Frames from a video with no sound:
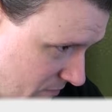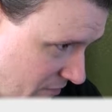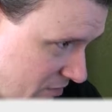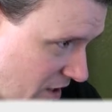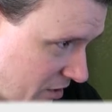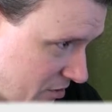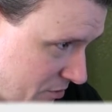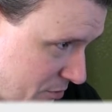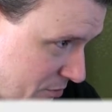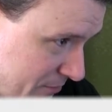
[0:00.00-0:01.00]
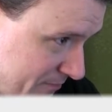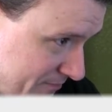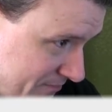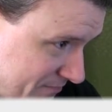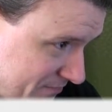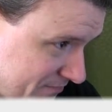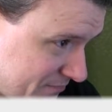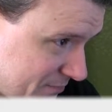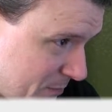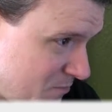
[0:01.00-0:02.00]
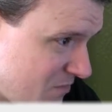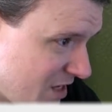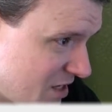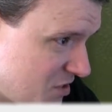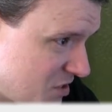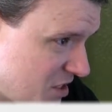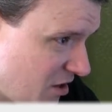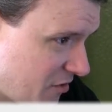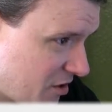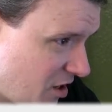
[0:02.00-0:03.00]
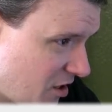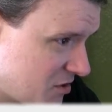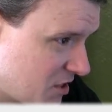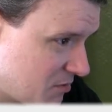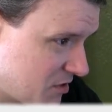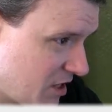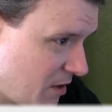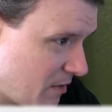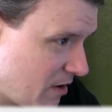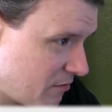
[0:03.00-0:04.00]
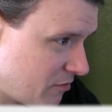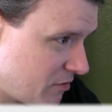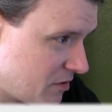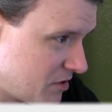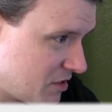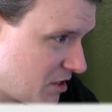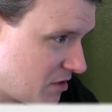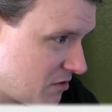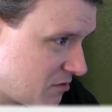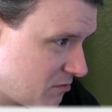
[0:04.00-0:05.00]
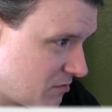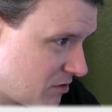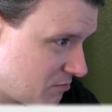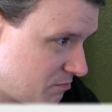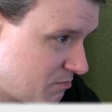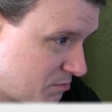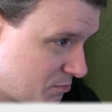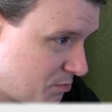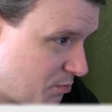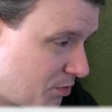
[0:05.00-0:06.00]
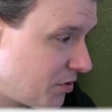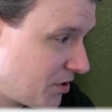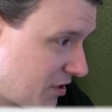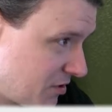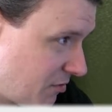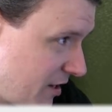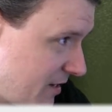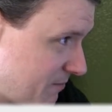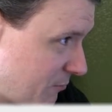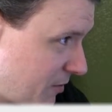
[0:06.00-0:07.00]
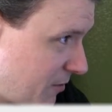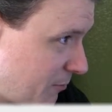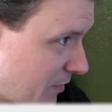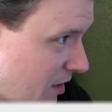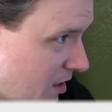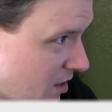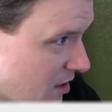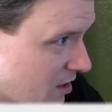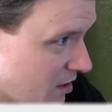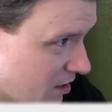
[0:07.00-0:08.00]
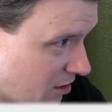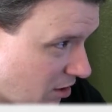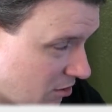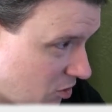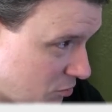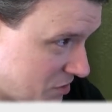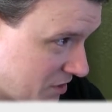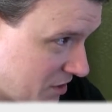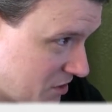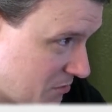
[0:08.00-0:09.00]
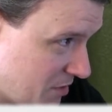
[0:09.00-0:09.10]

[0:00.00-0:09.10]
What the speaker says: of Doctor Who. And you see all the concepts that came out for this, and they're brilliant, right? Well, an article was linked to